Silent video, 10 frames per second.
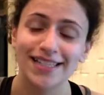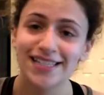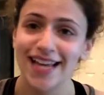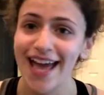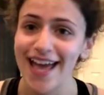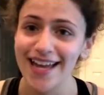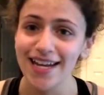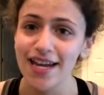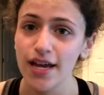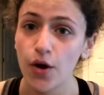
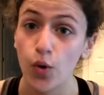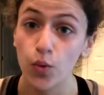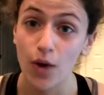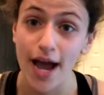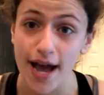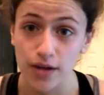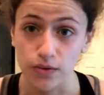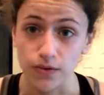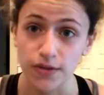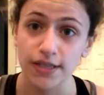10
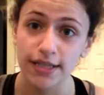rounds.